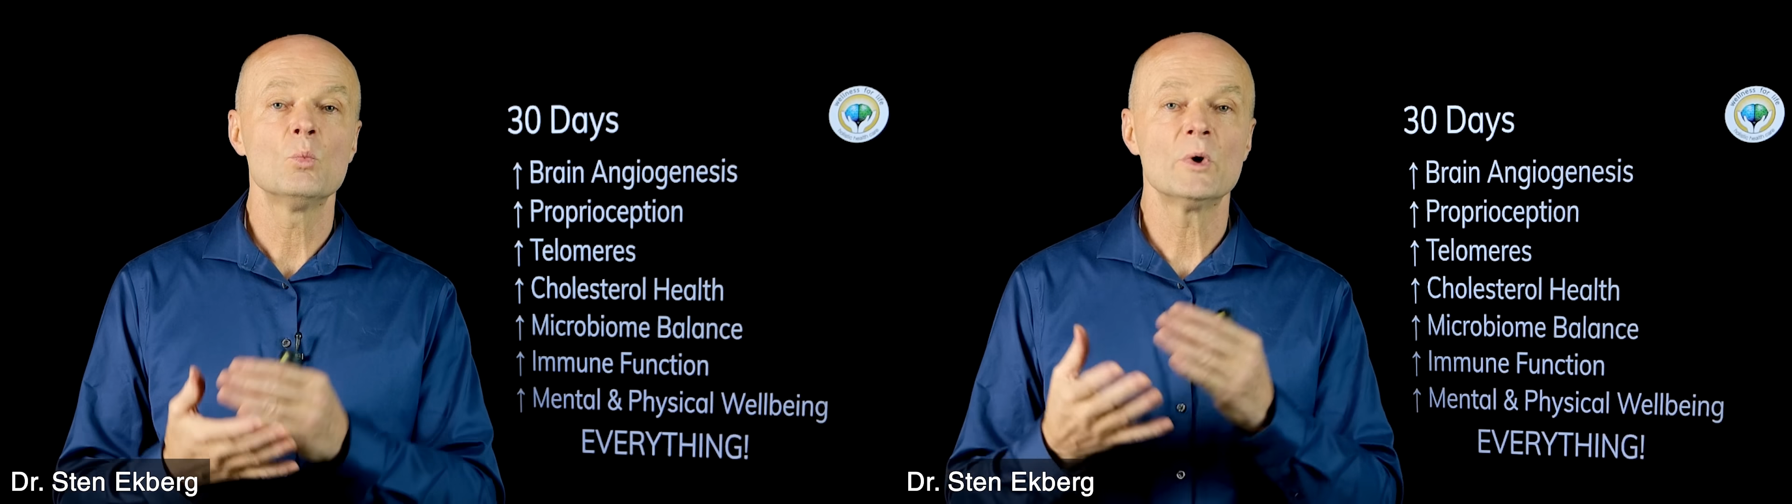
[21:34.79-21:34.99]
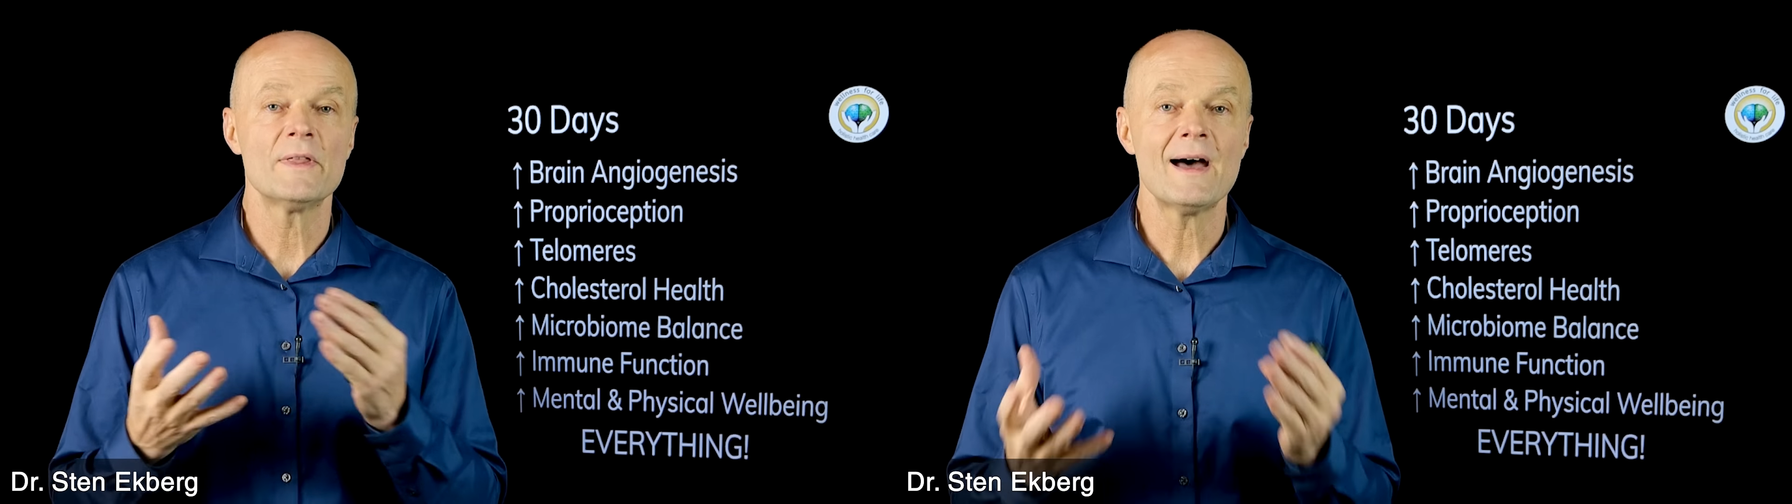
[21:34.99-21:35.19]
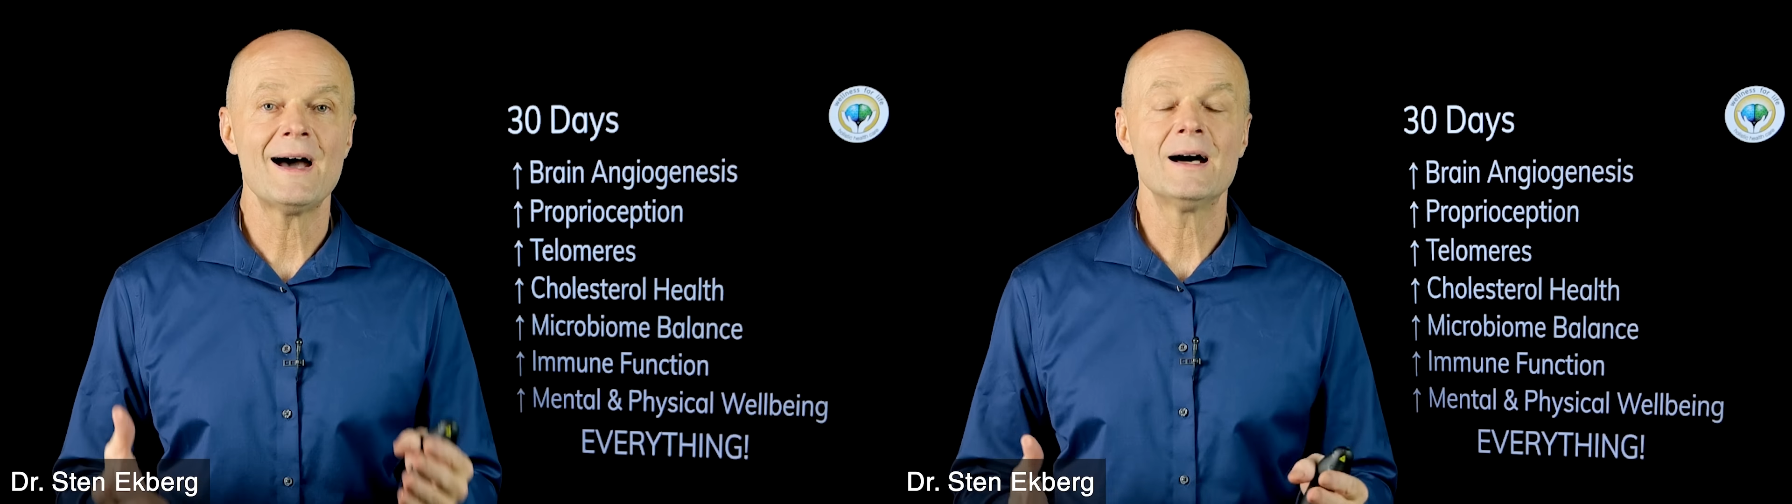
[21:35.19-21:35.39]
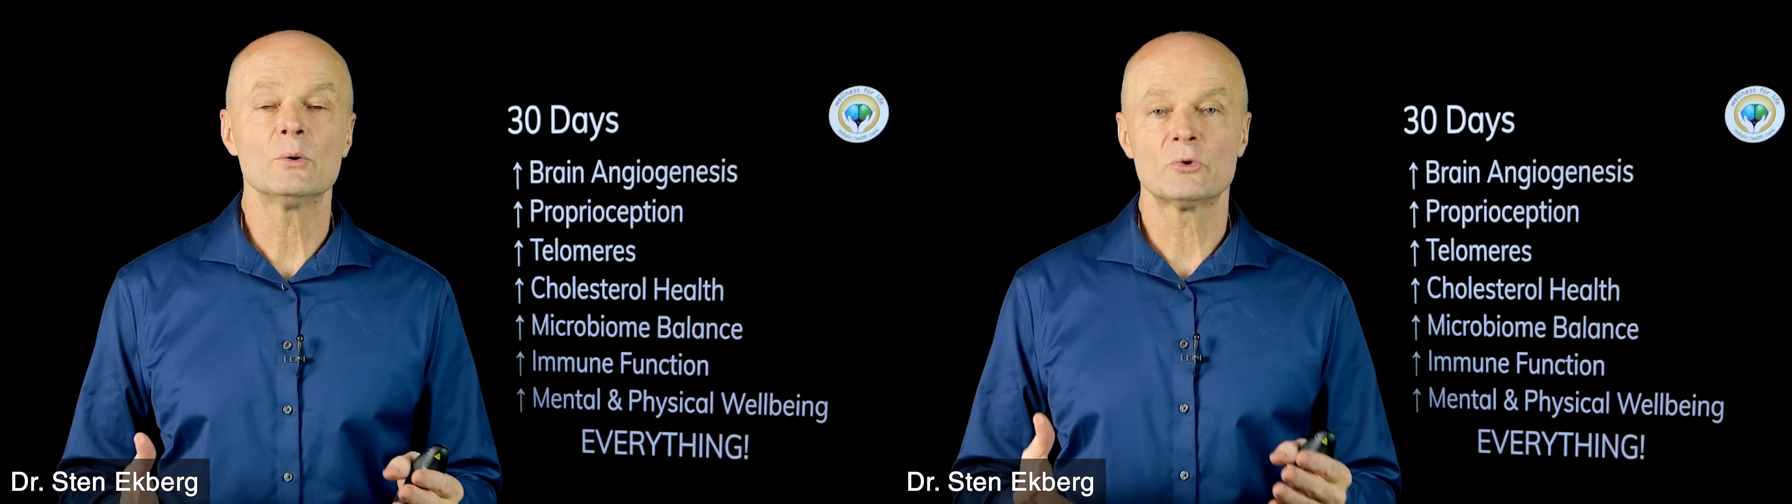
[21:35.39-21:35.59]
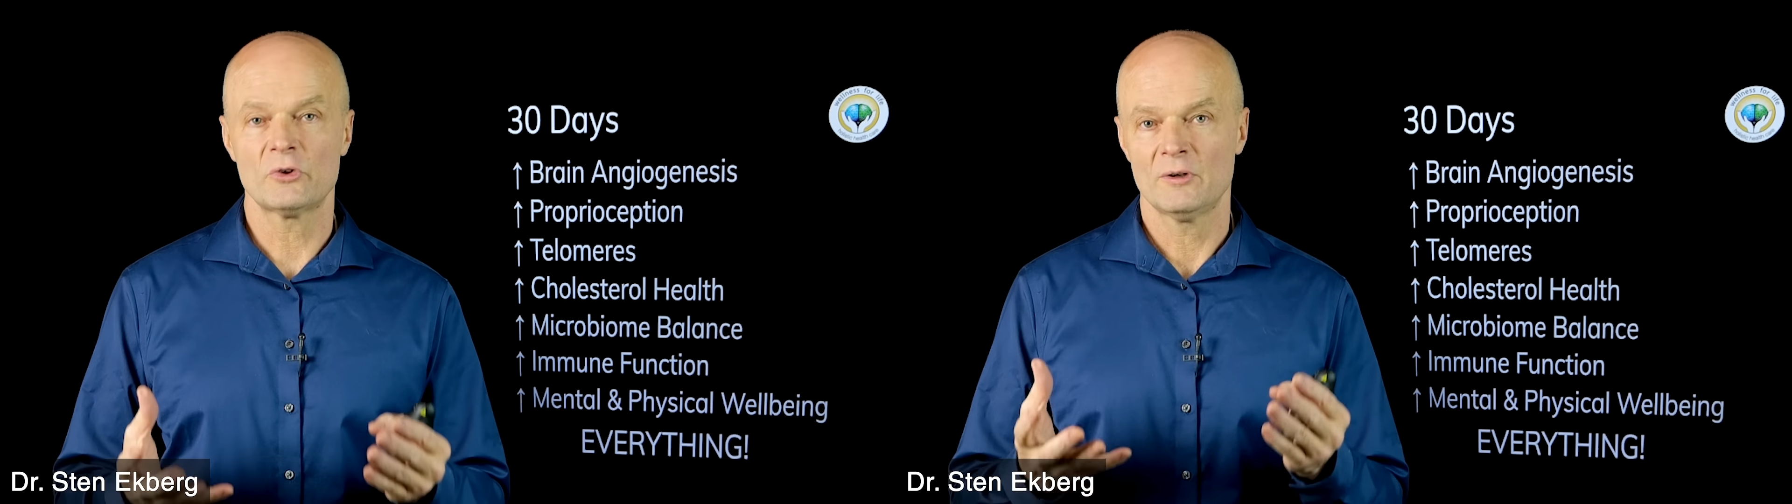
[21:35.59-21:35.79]

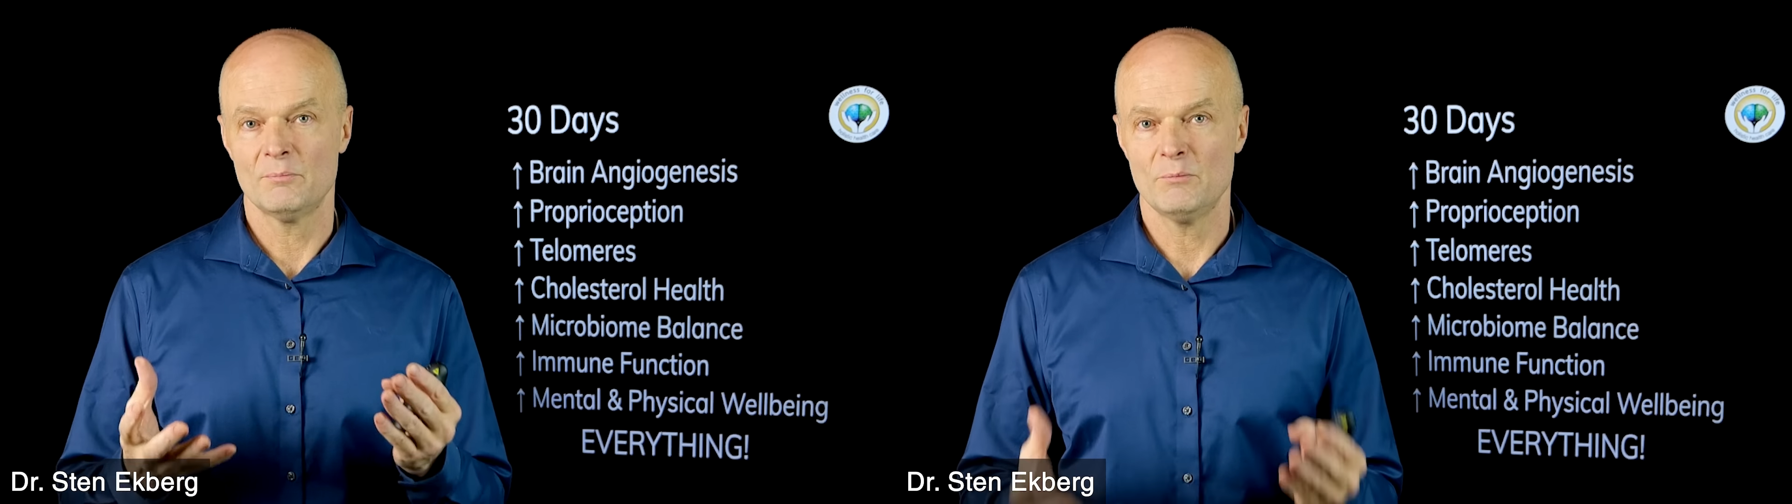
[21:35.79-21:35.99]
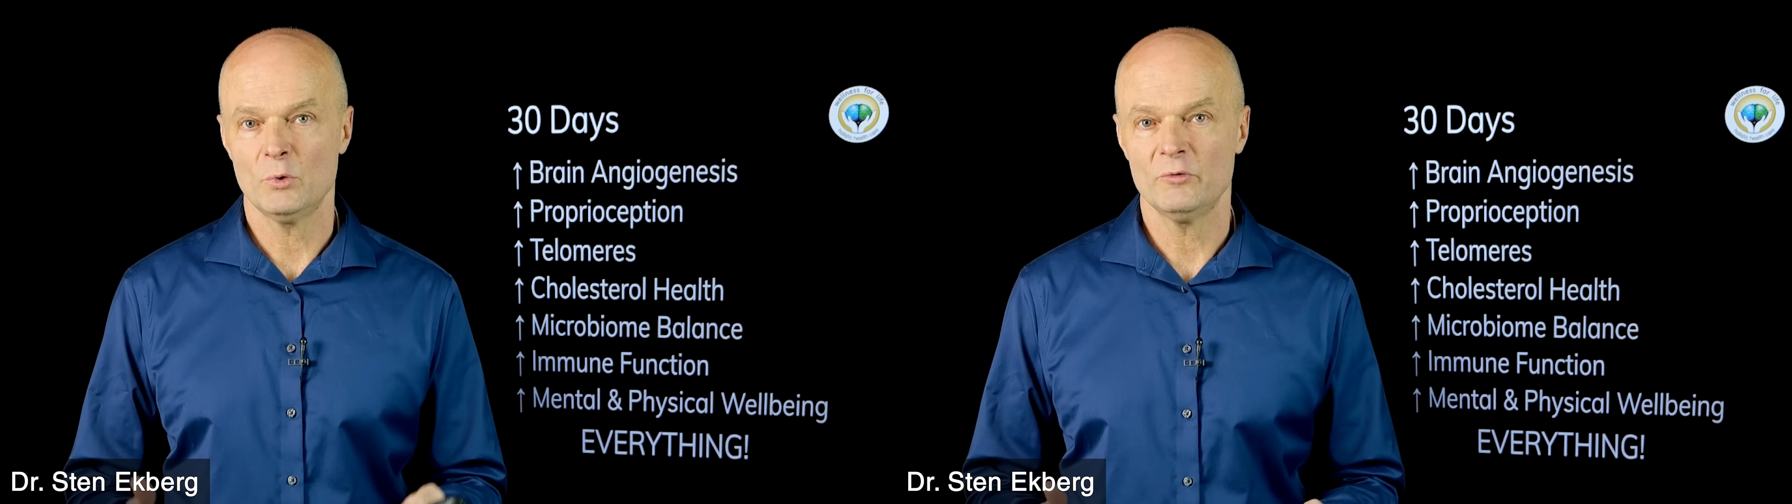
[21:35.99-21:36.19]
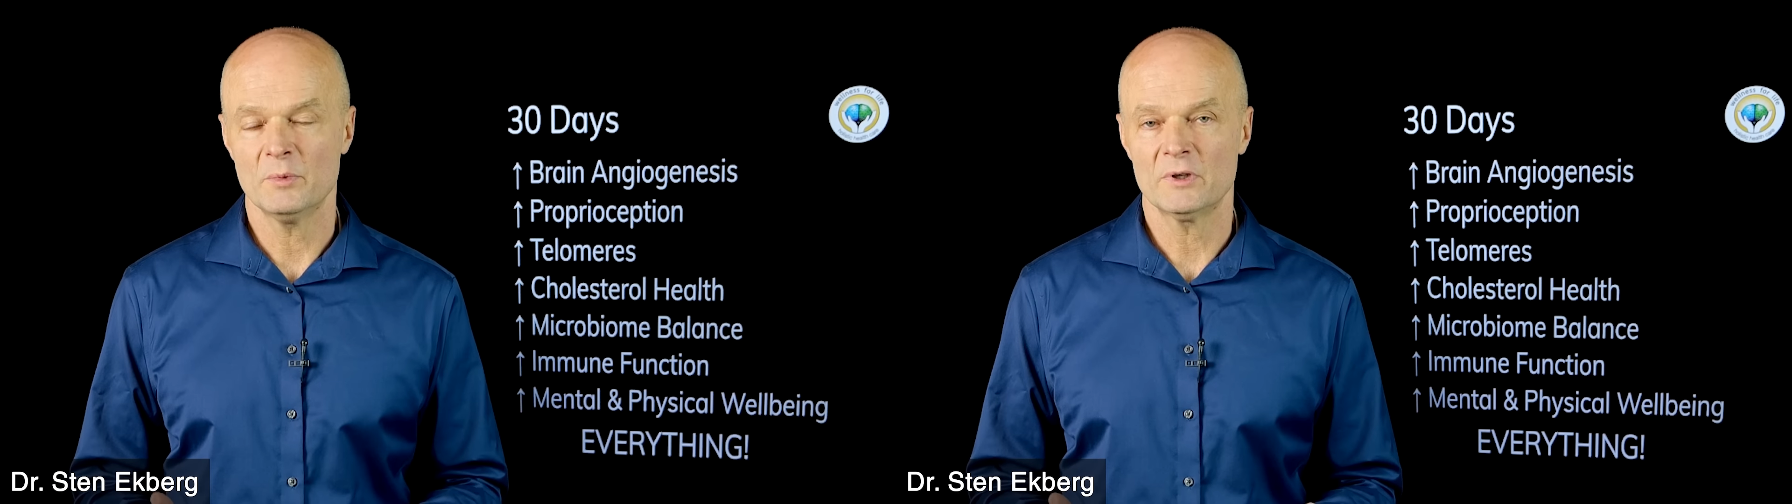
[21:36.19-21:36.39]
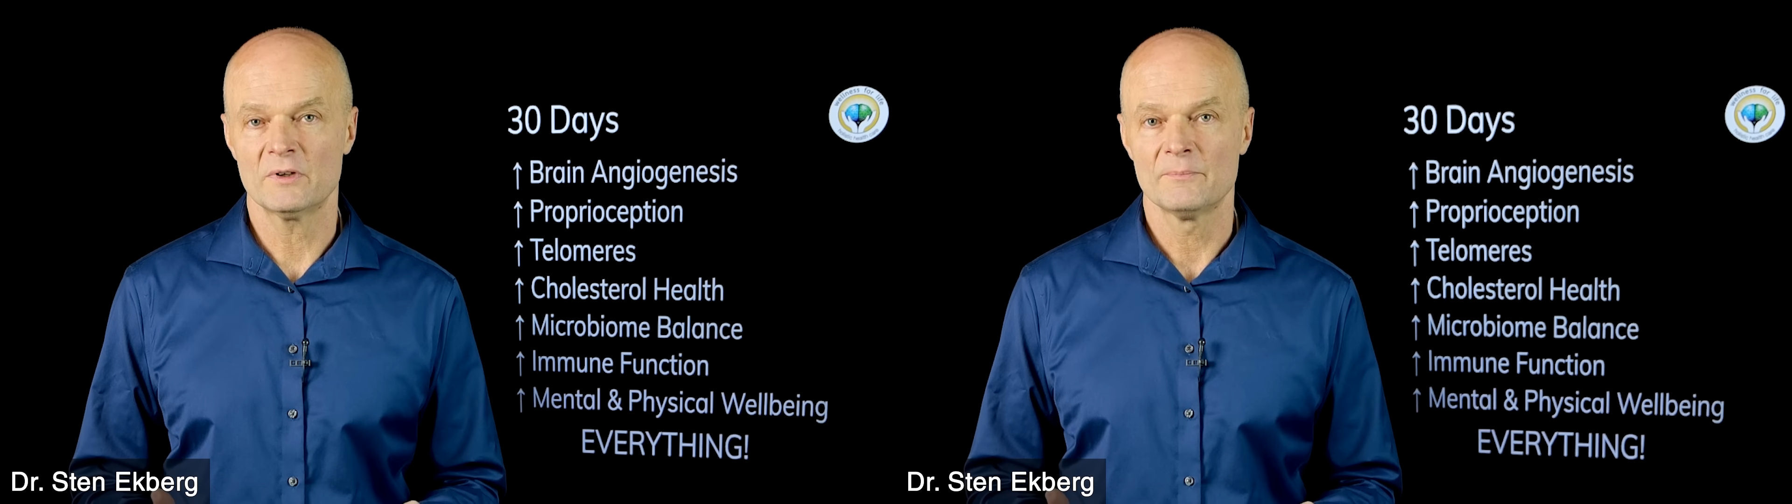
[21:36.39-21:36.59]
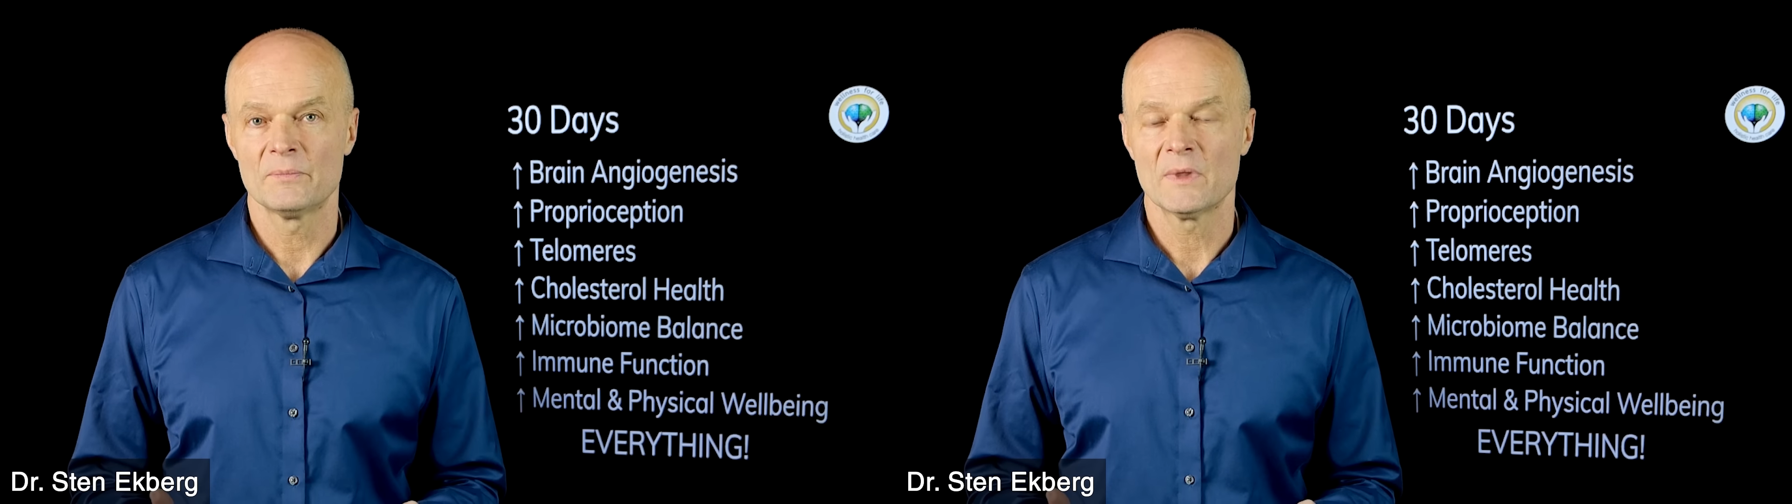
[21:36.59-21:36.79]
without movement.